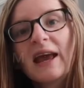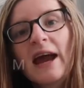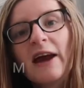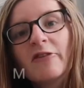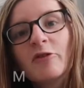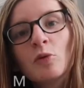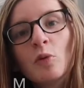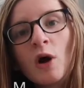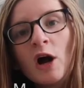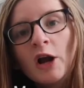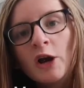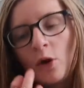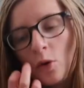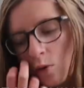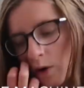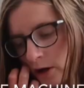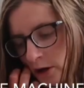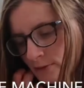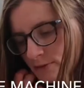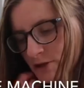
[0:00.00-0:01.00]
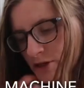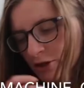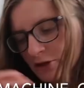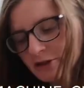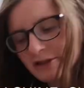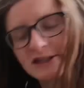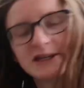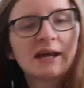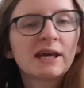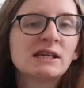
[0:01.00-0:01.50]
everyone, welcome to
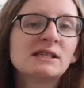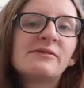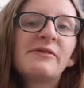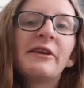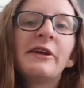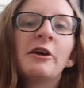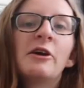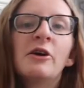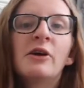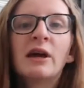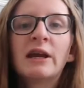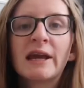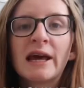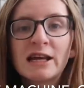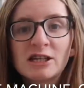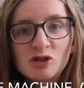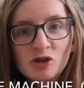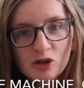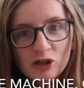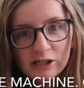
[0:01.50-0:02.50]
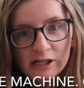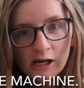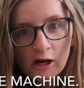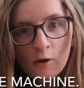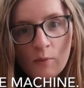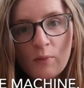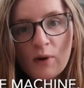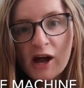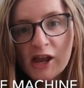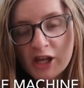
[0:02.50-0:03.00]
today's video, and as you can
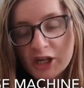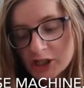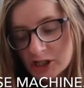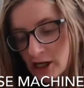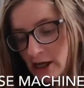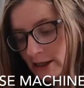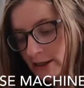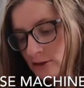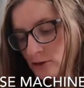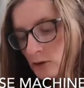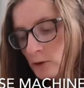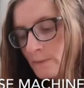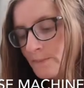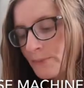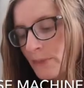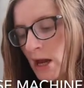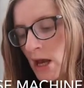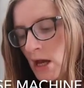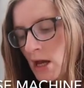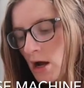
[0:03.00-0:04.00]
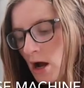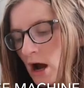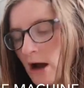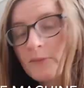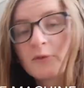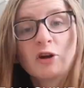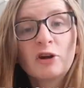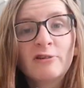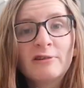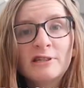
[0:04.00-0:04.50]
tell by the title,
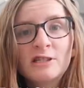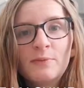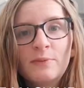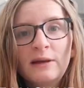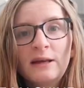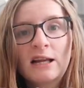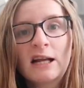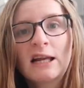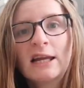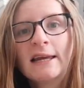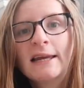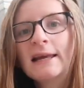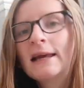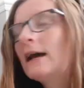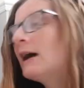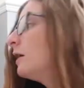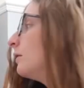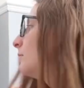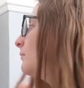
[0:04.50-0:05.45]
I'm going to be cleaning out